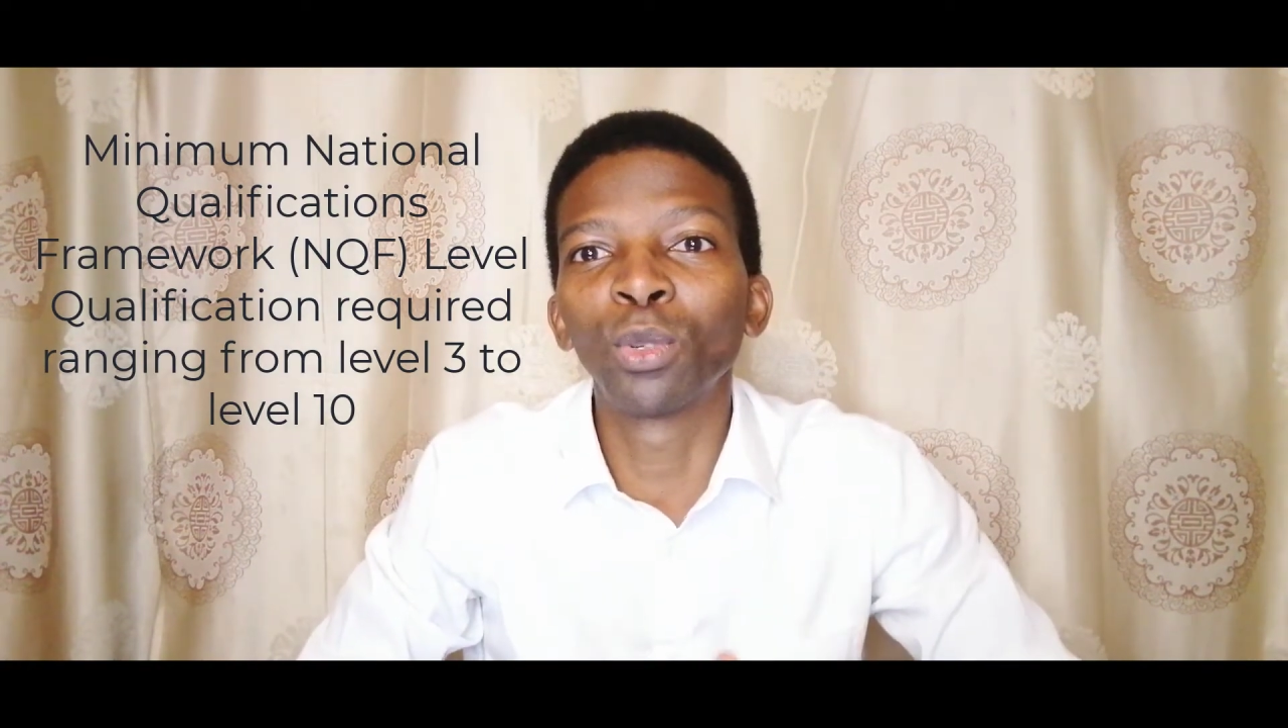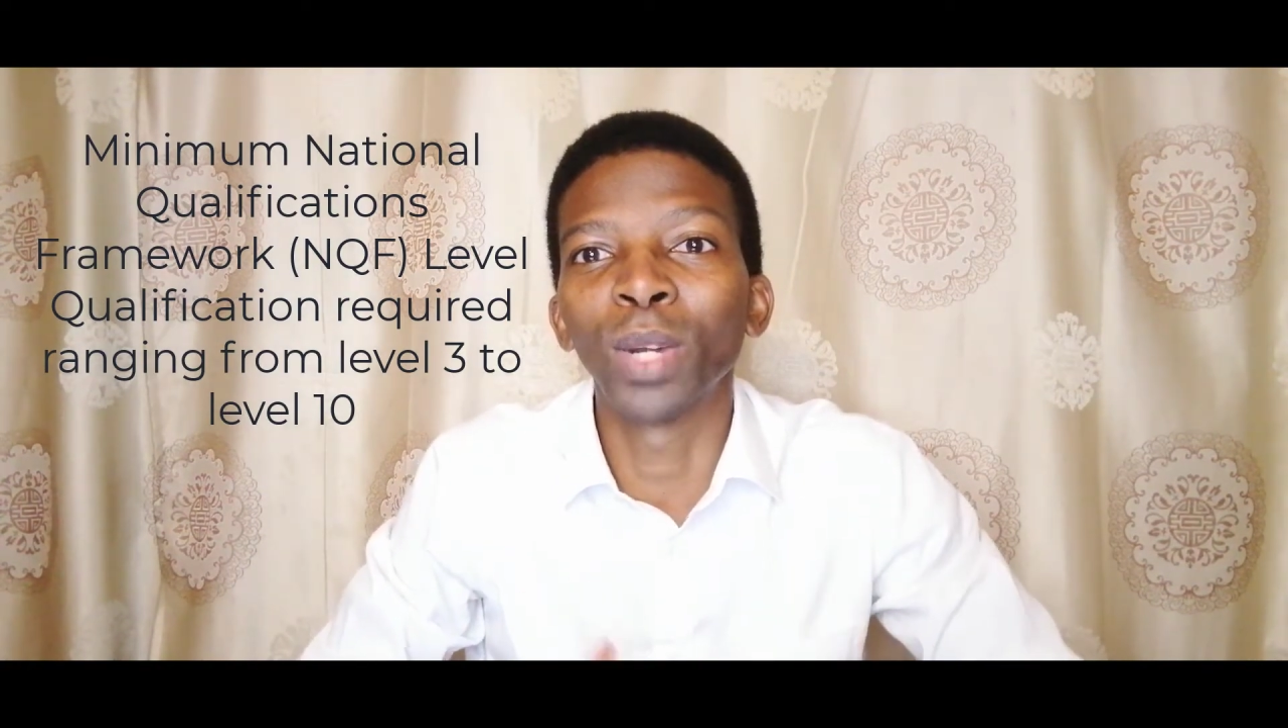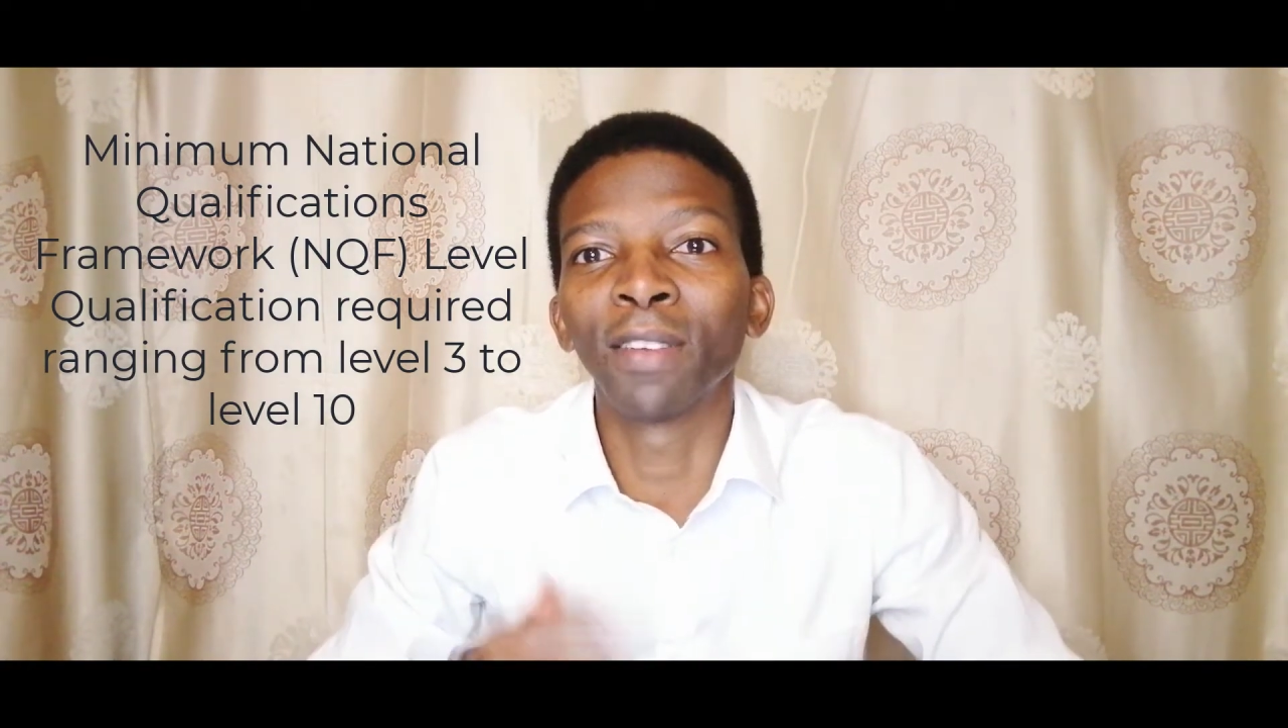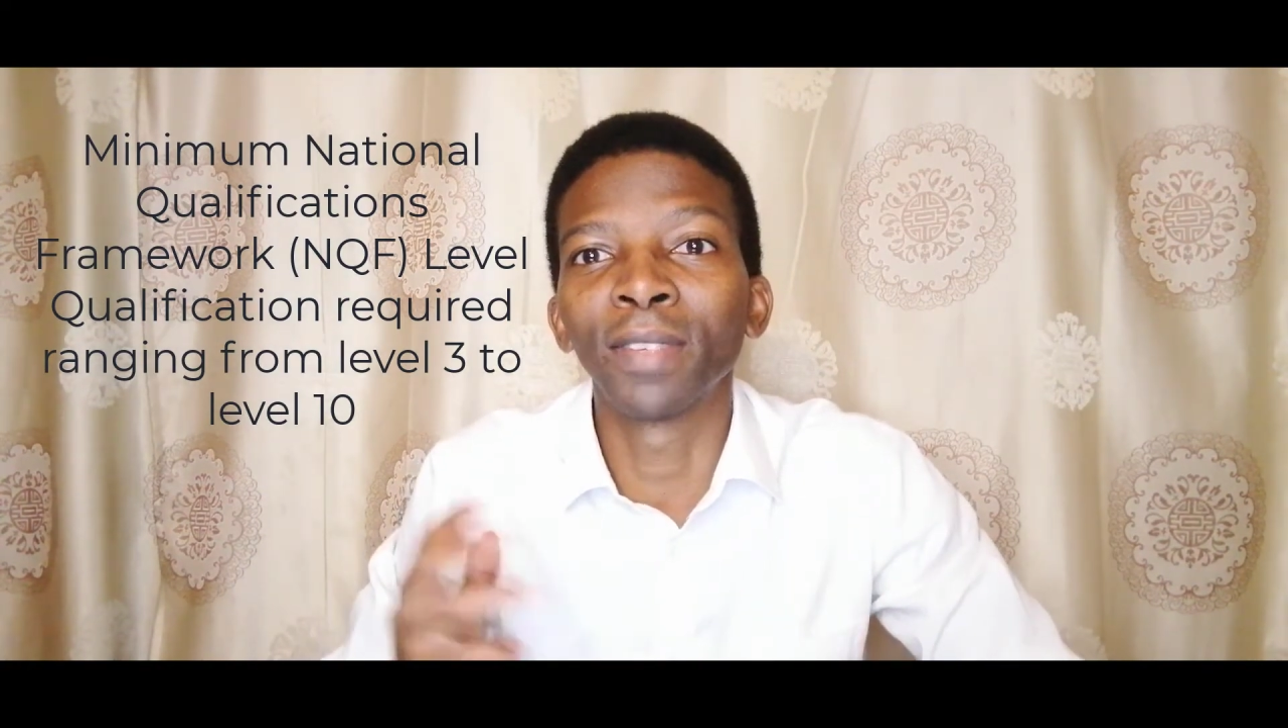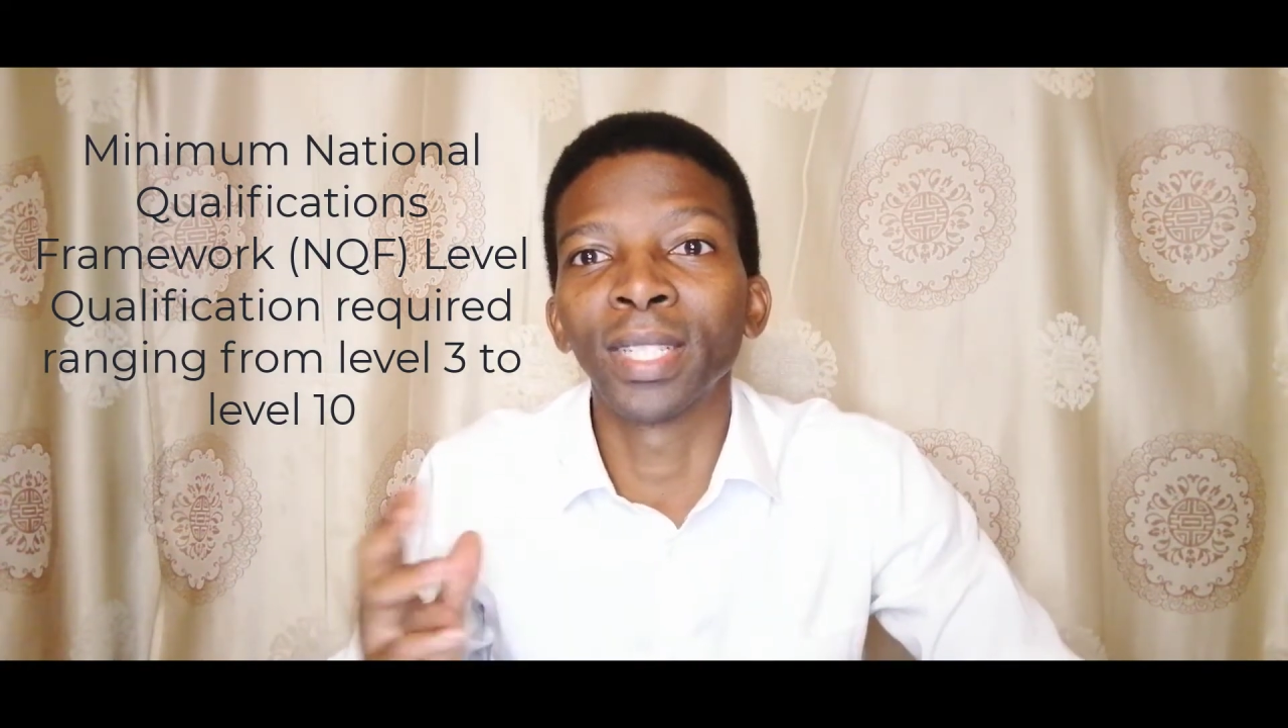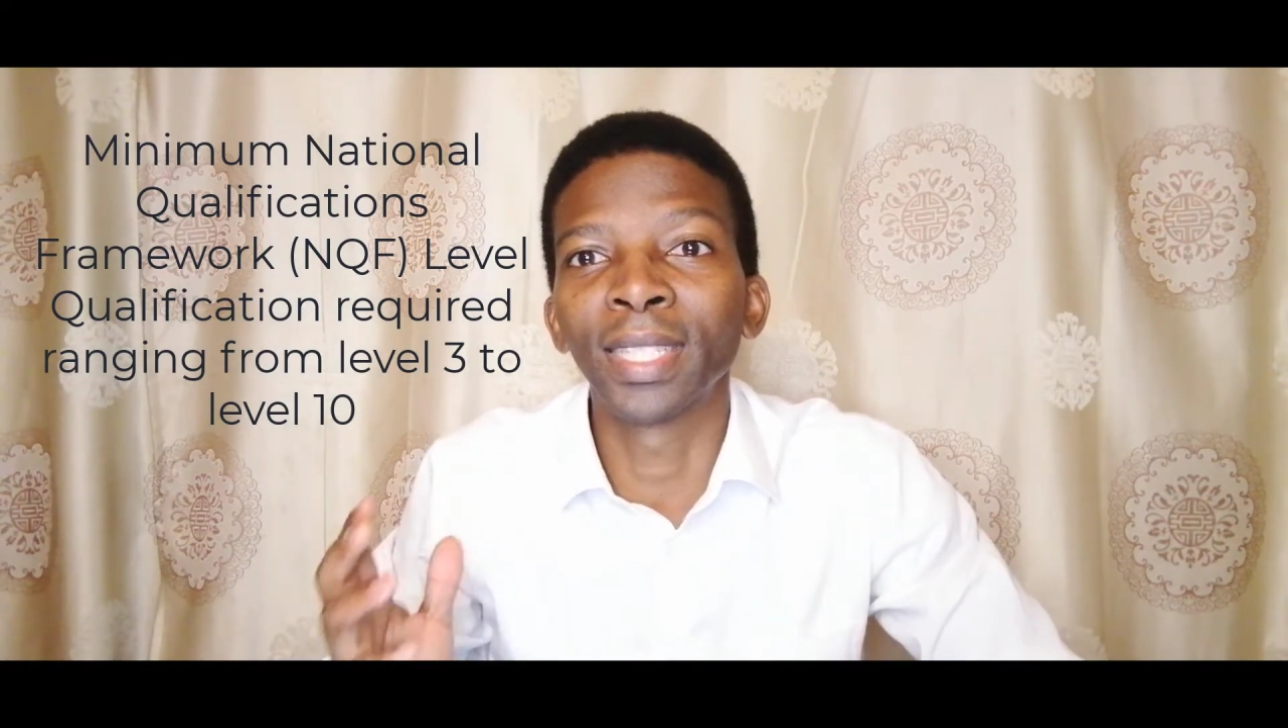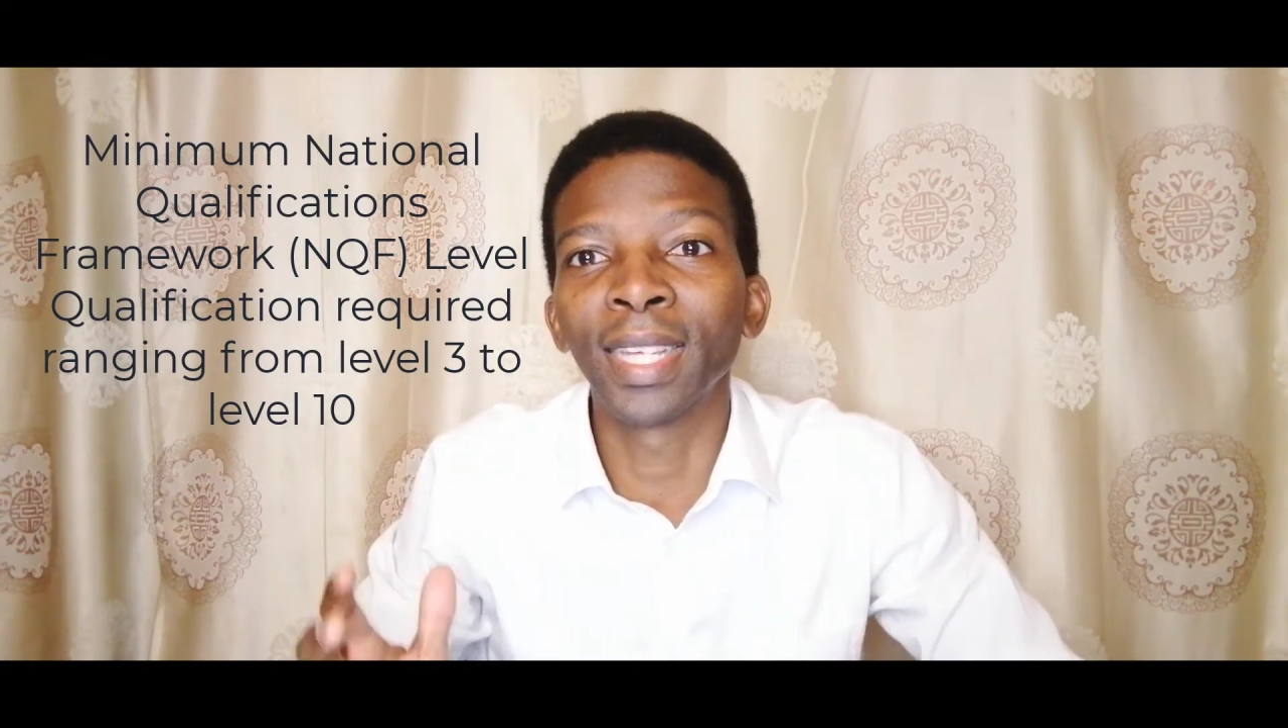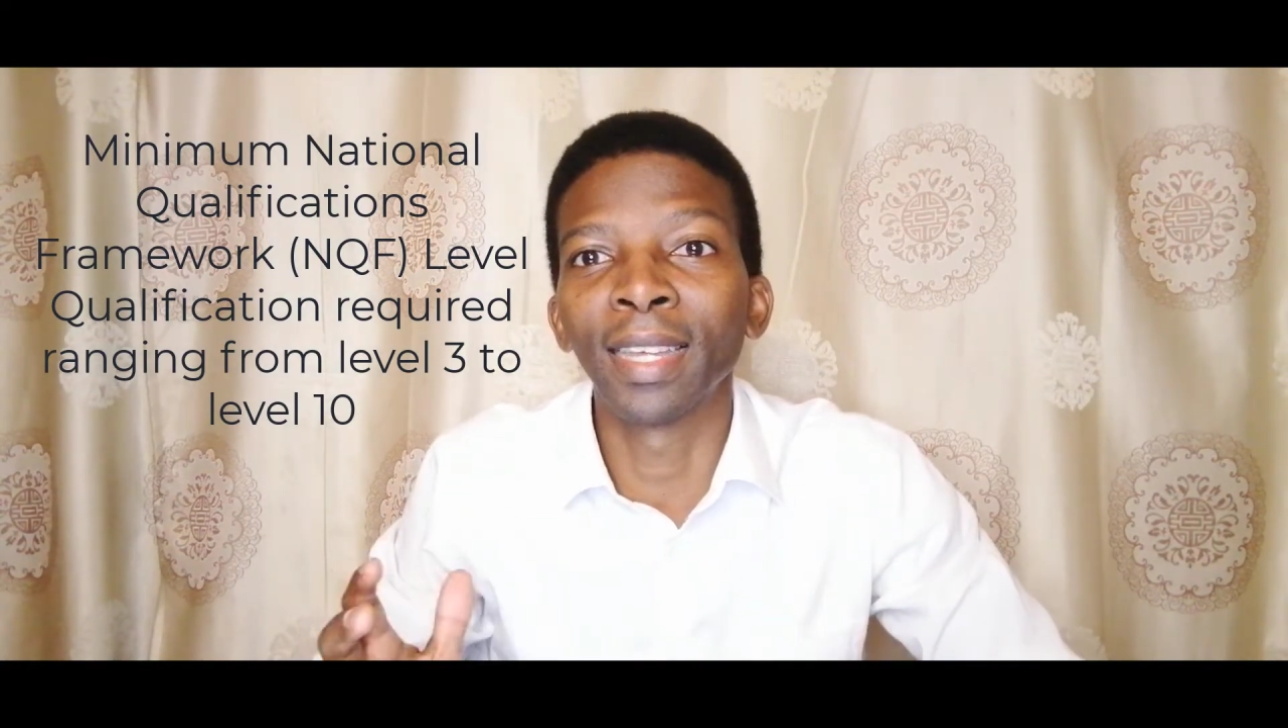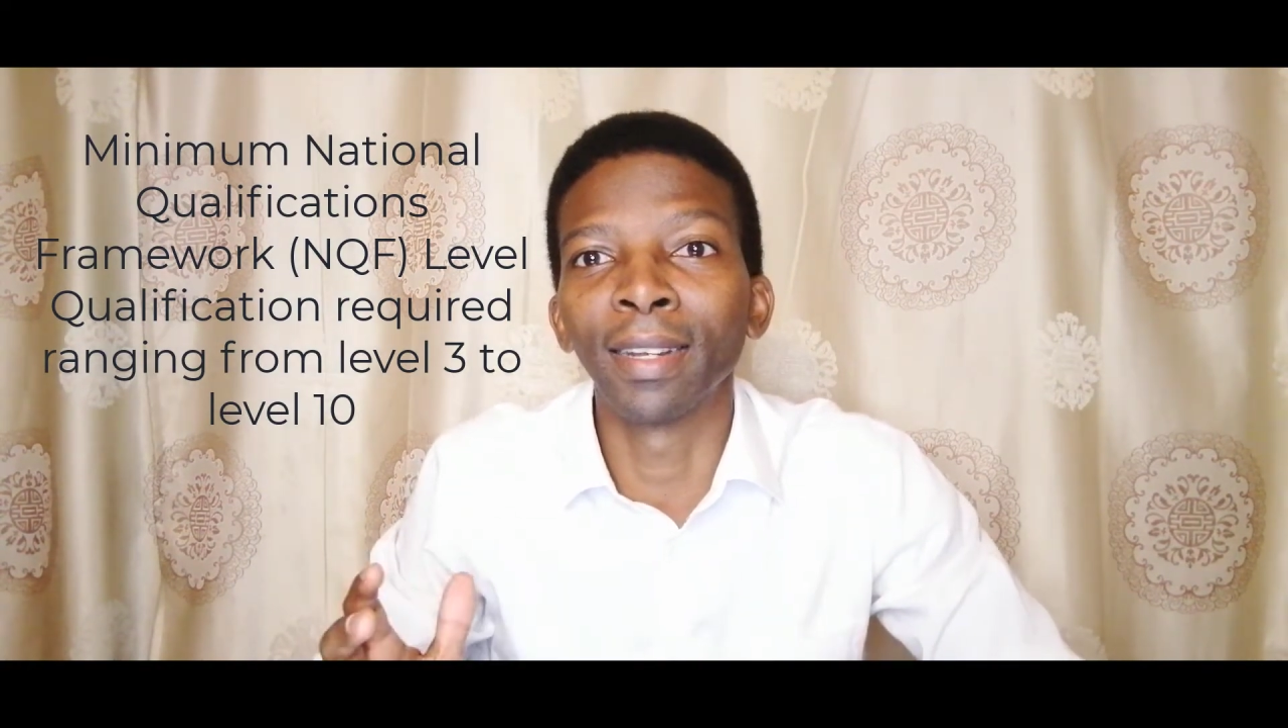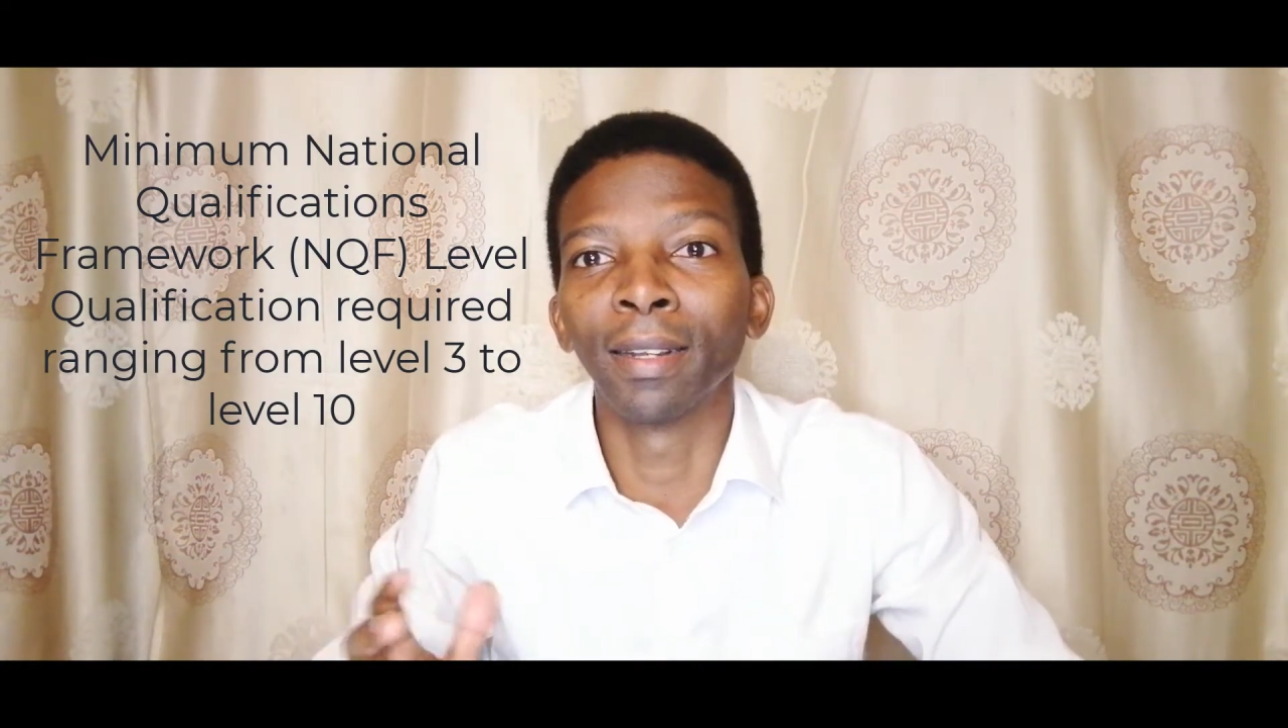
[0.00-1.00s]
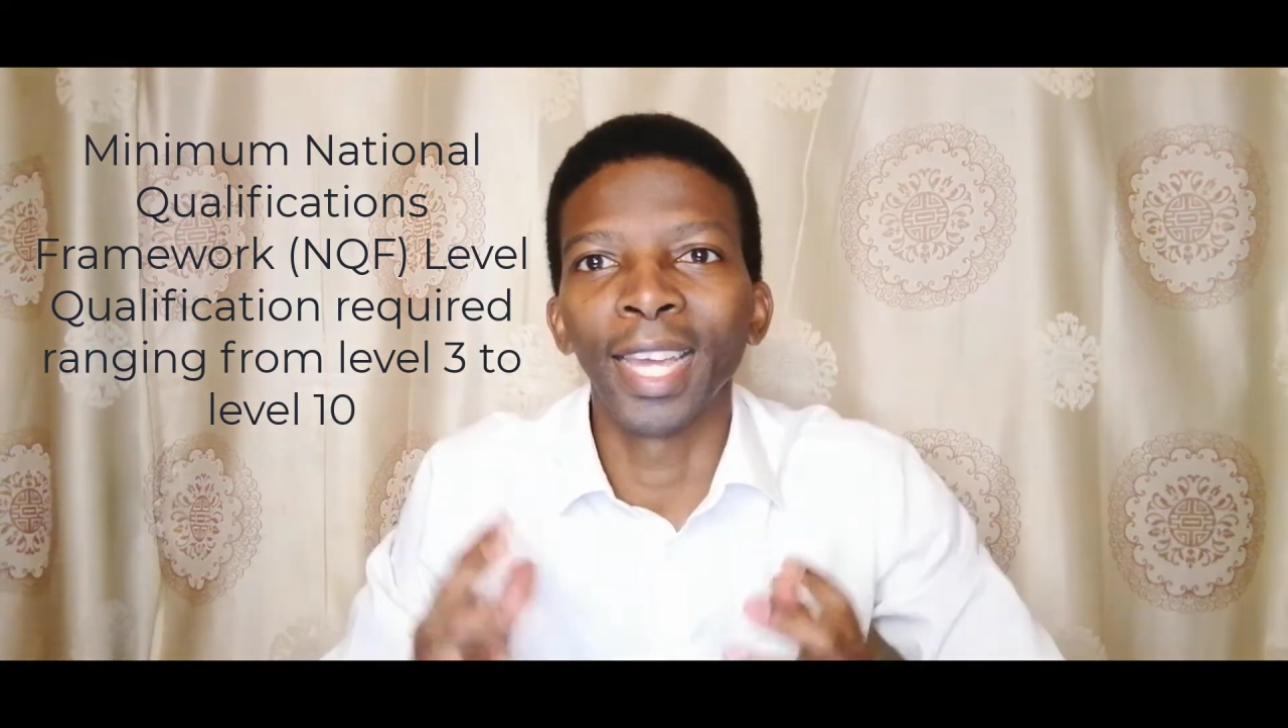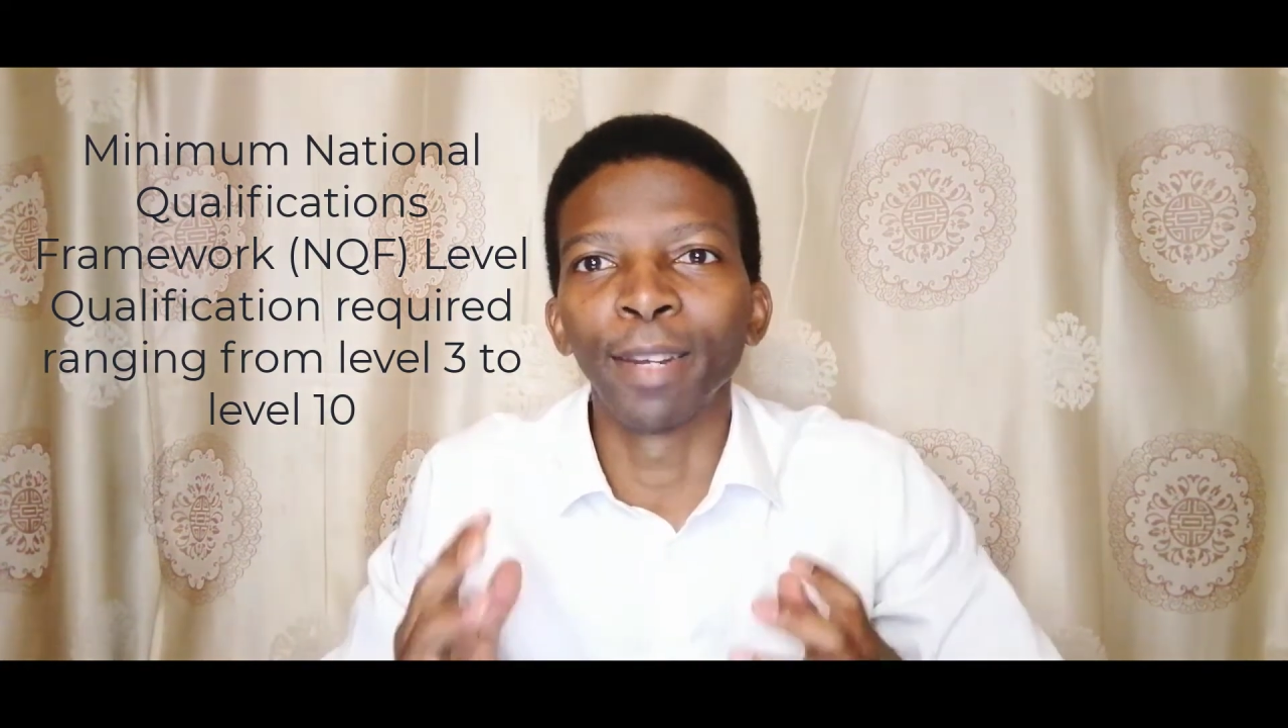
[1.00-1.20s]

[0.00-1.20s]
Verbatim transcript: to level 10